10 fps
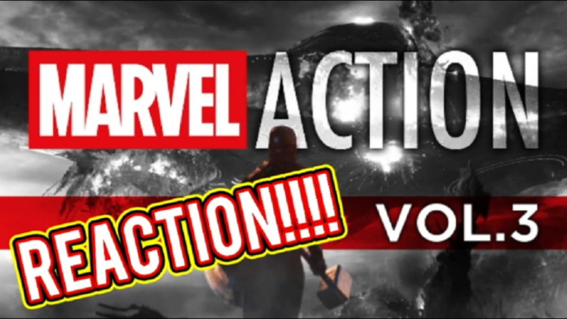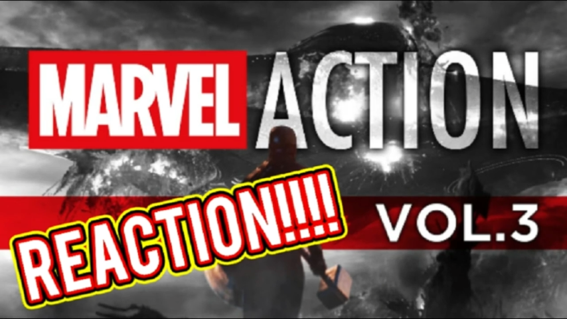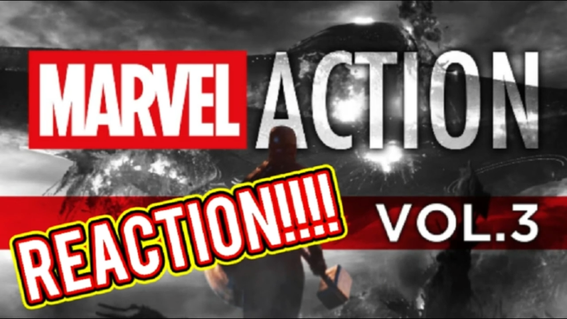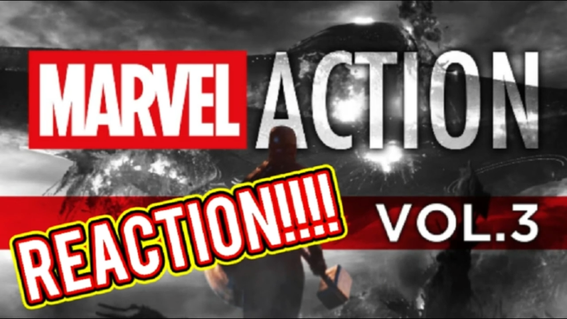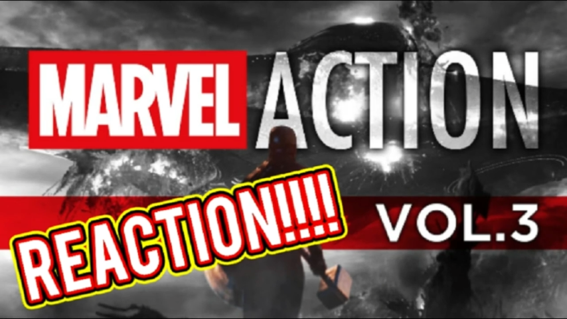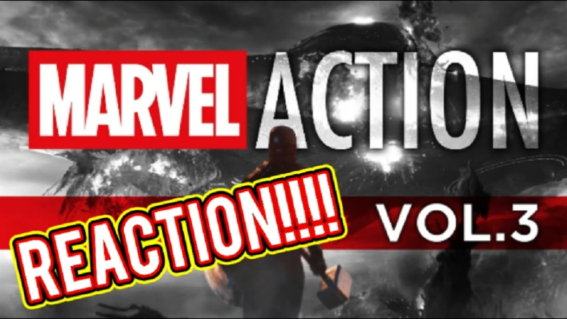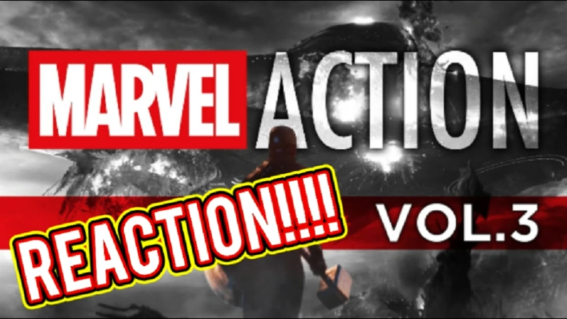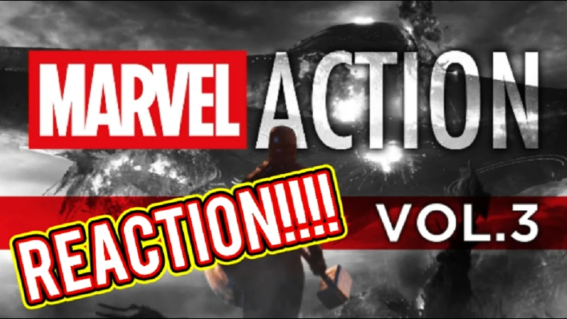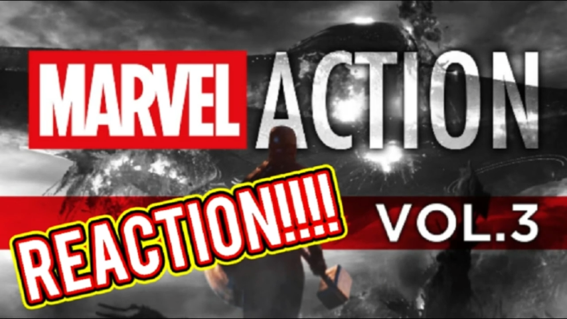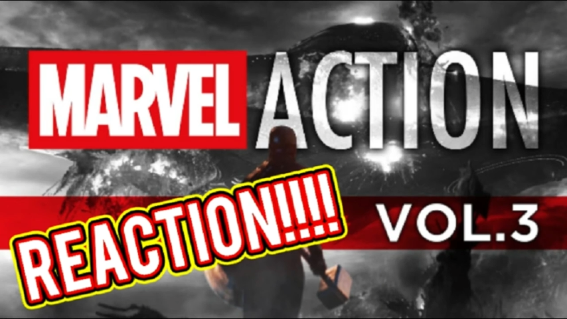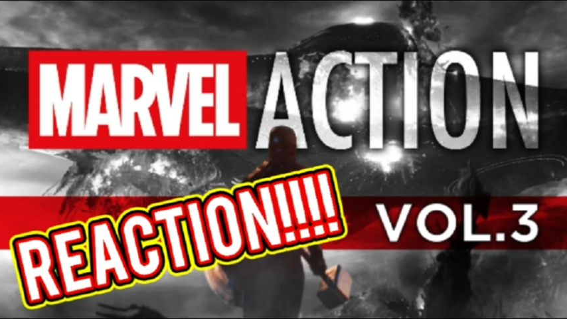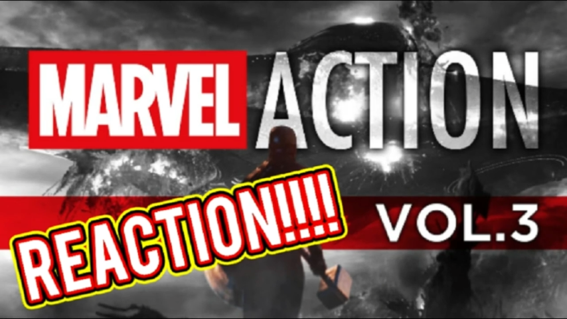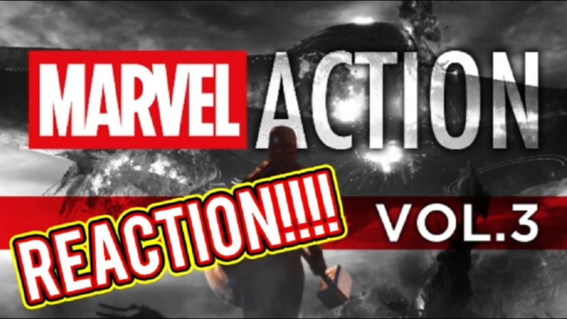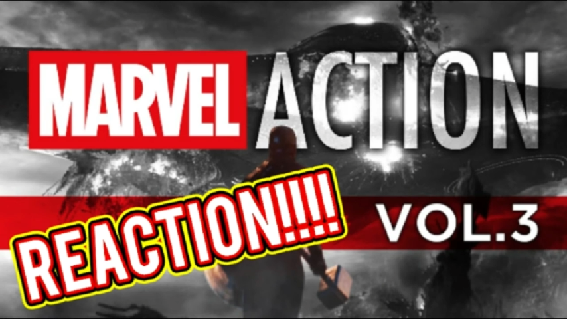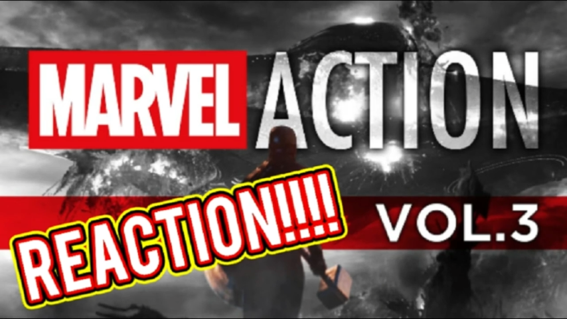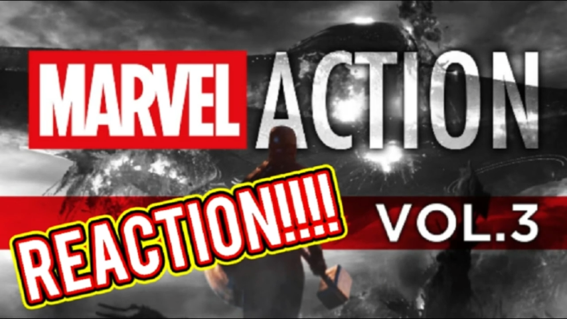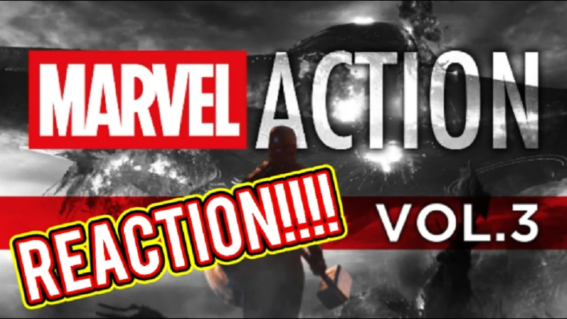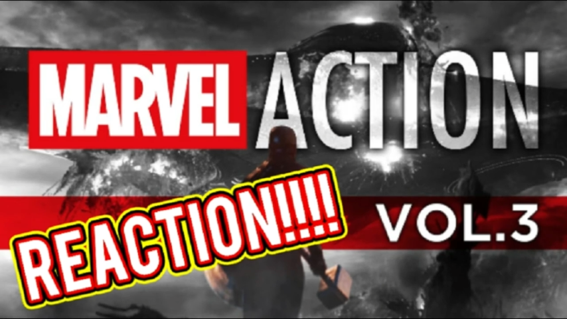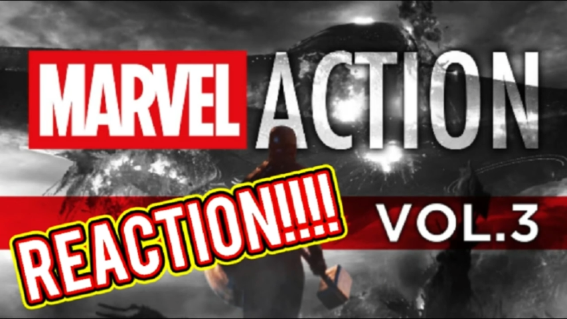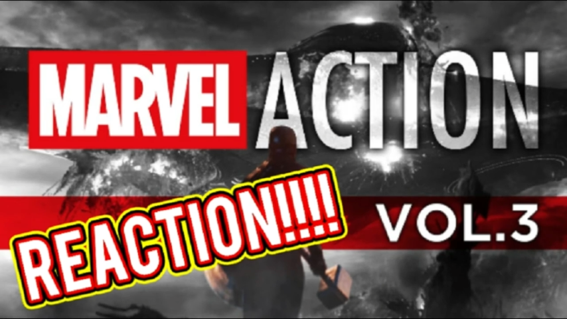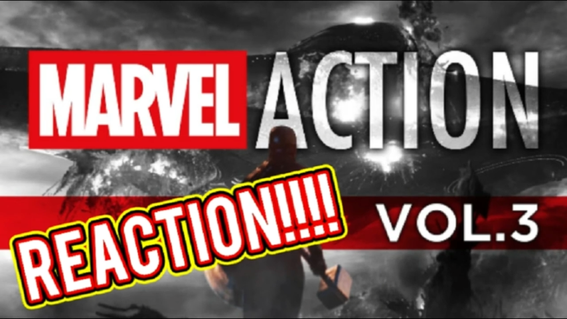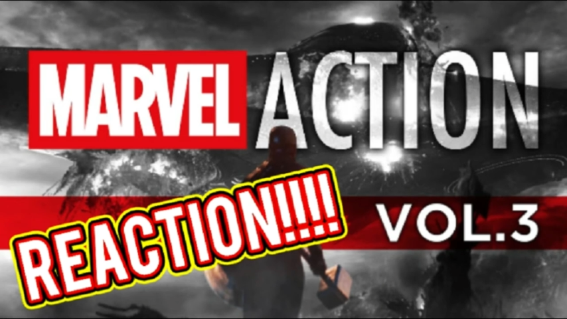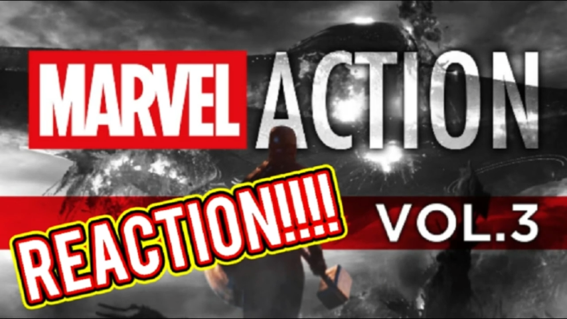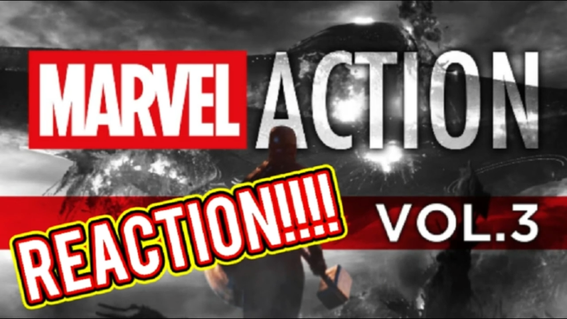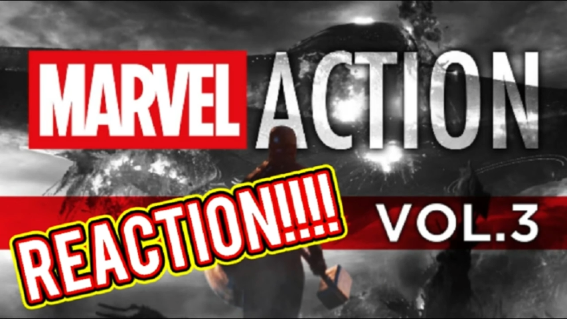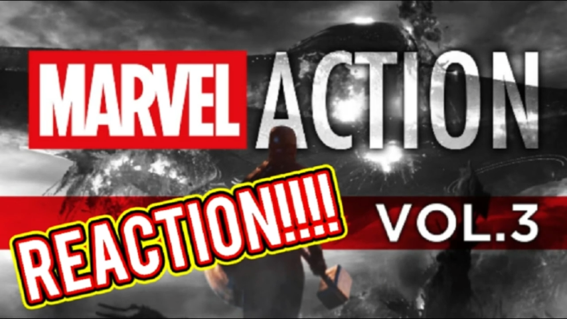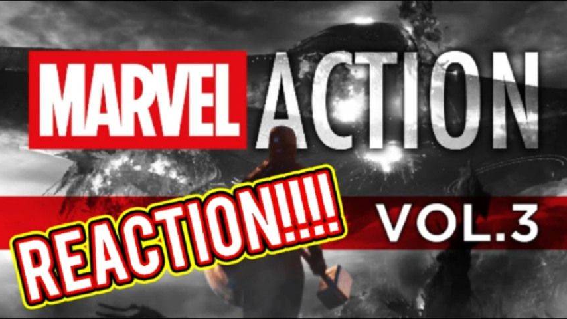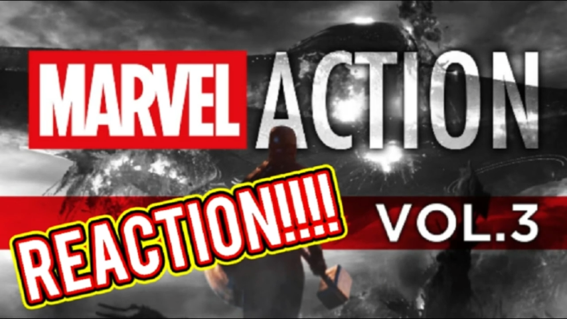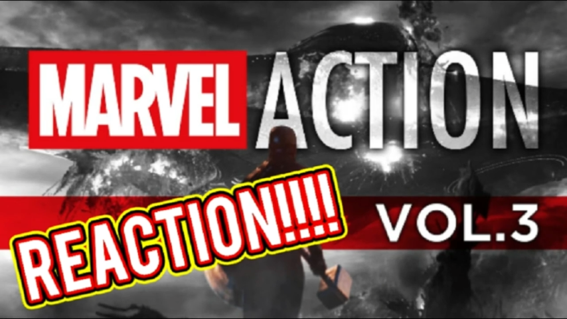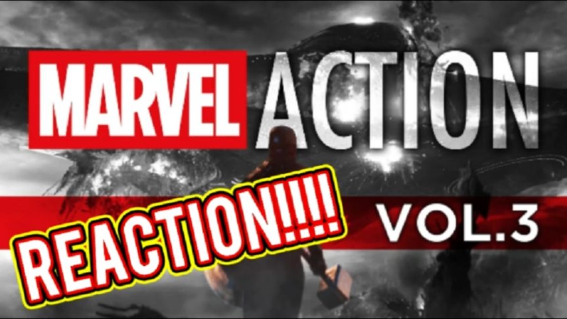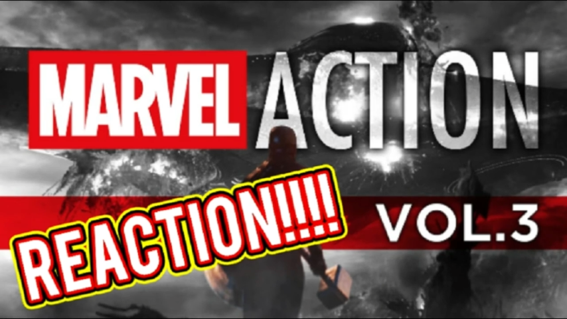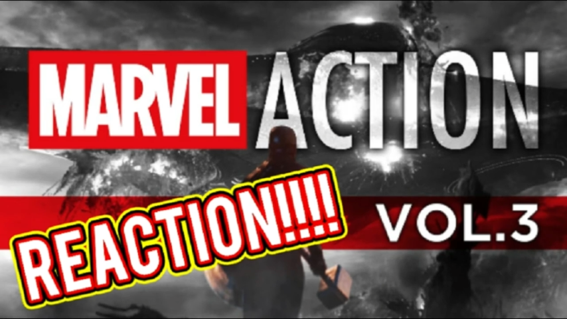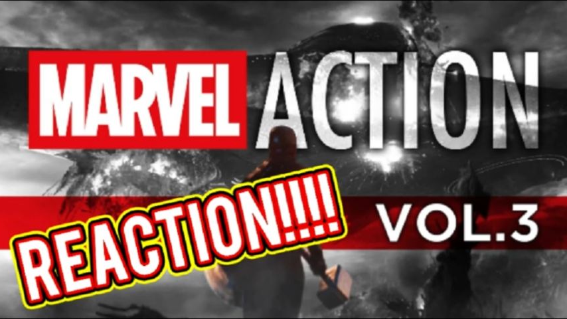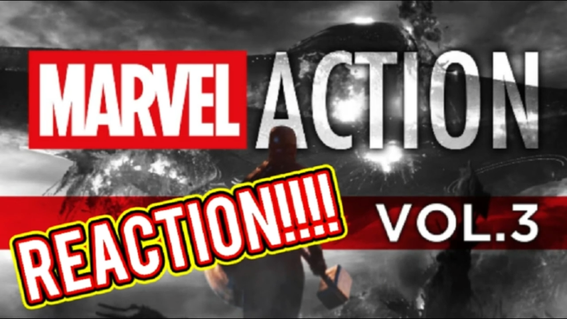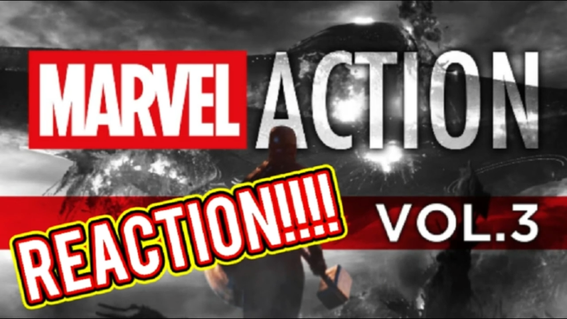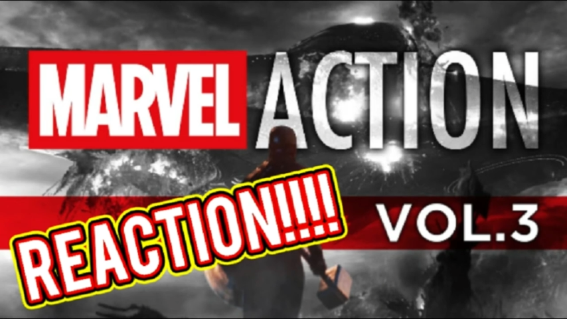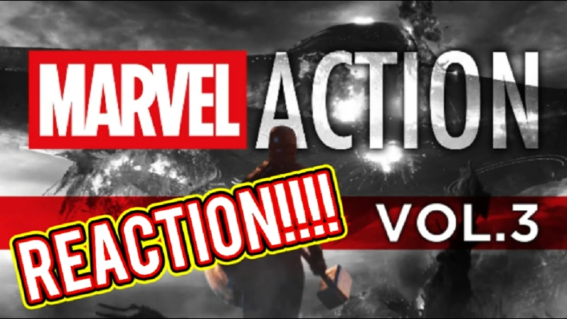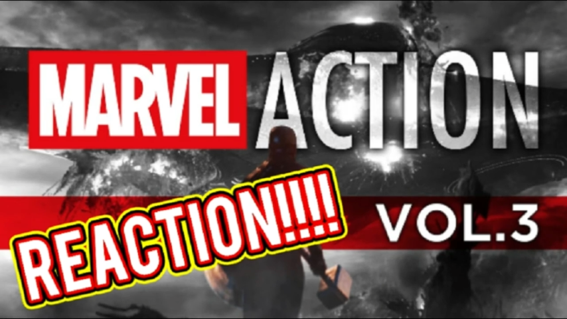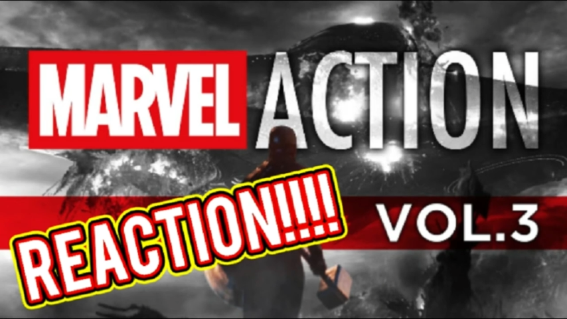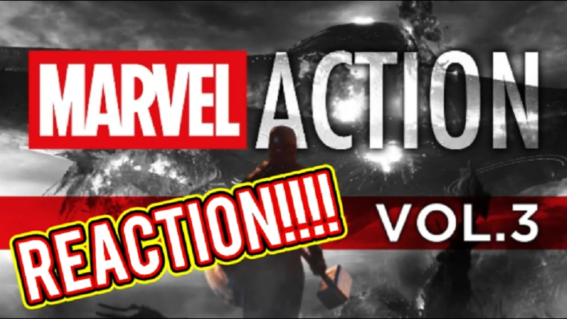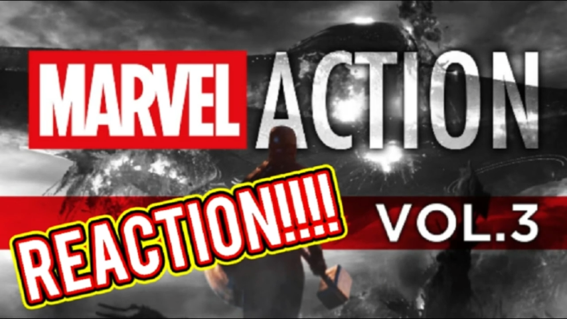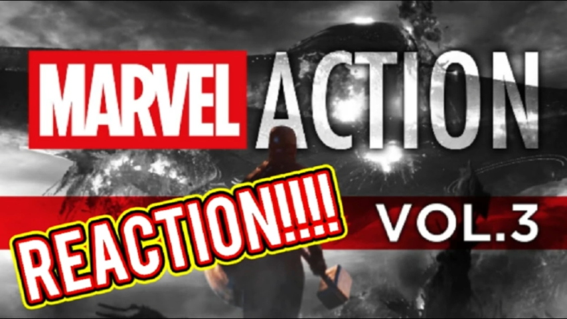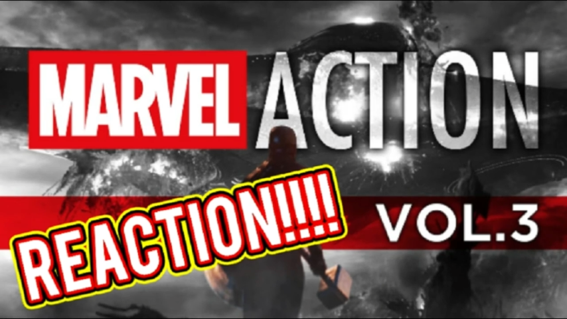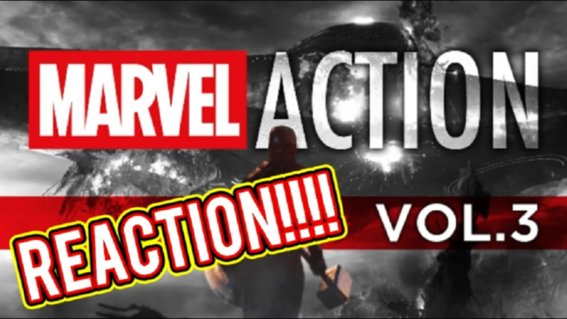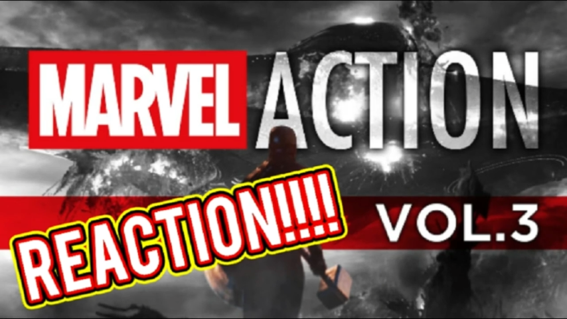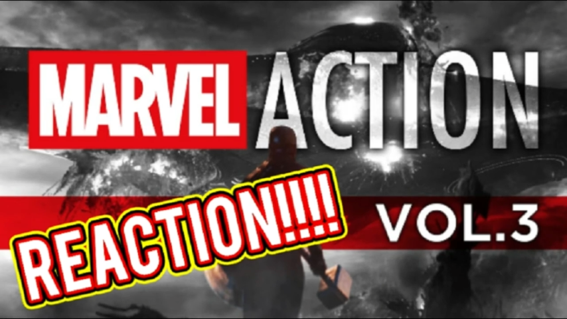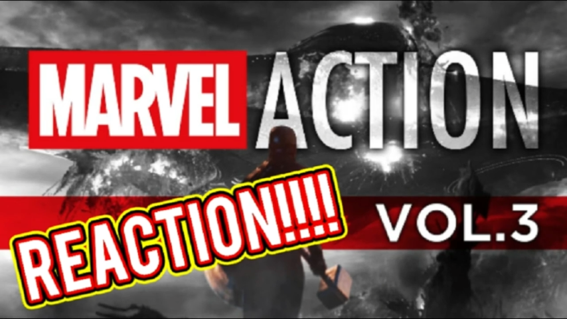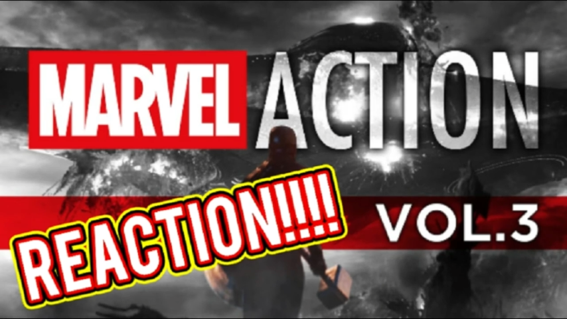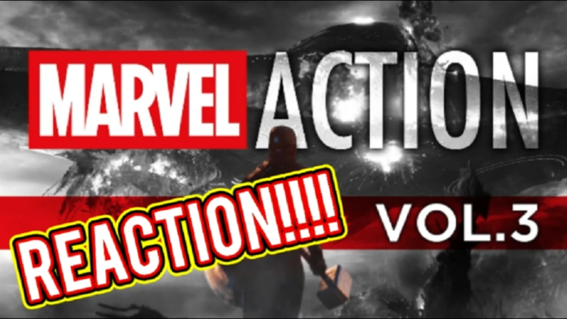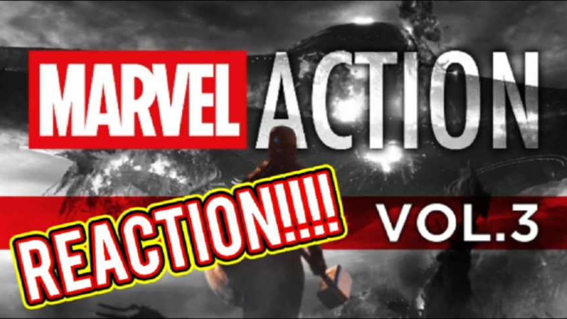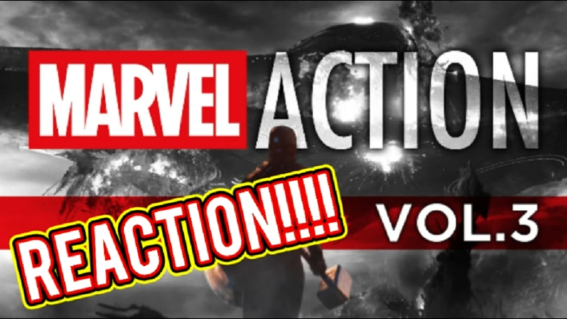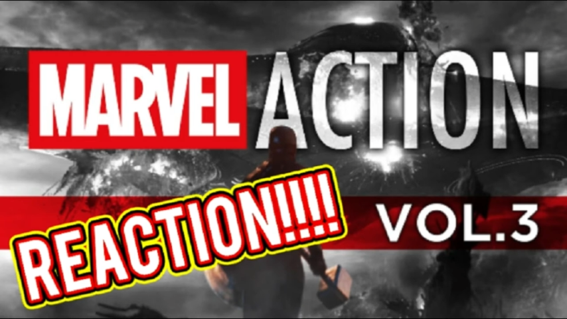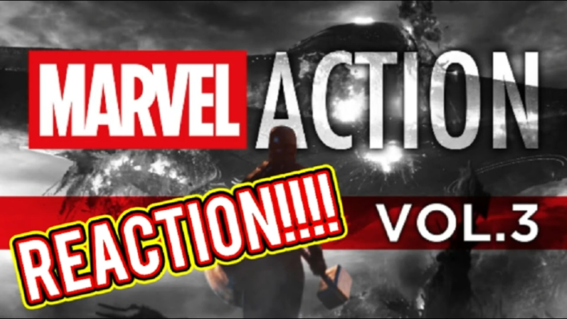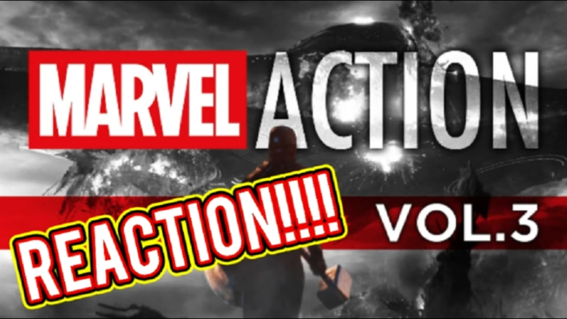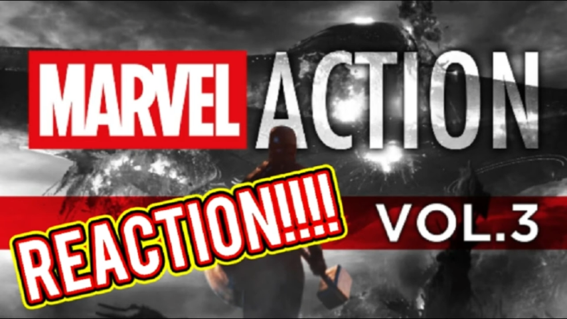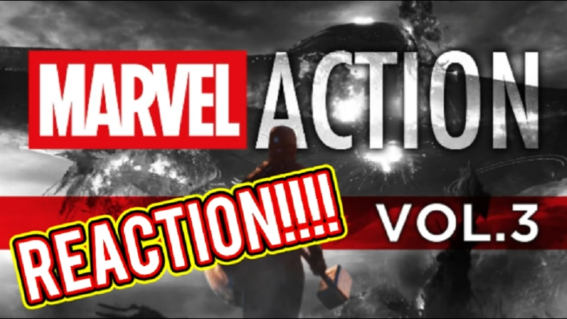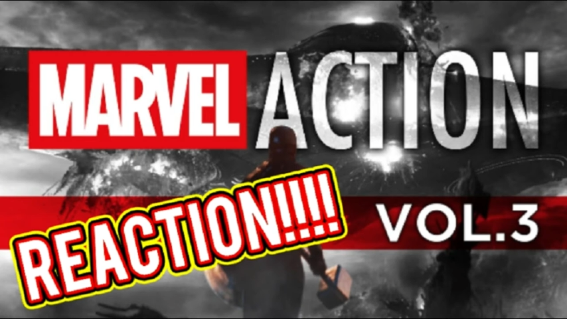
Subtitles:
[unreadable: no face in view]